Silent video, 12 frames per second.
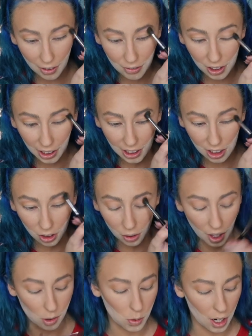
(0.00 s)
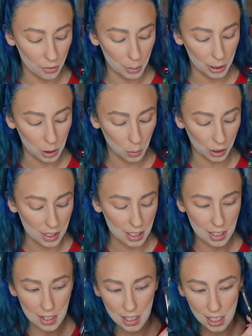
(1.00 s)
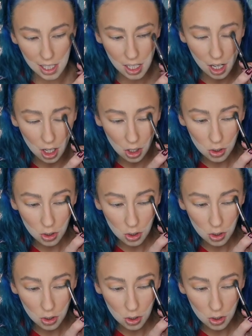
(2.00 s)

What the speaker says: I feel like, you know, that's what everybody wants to see.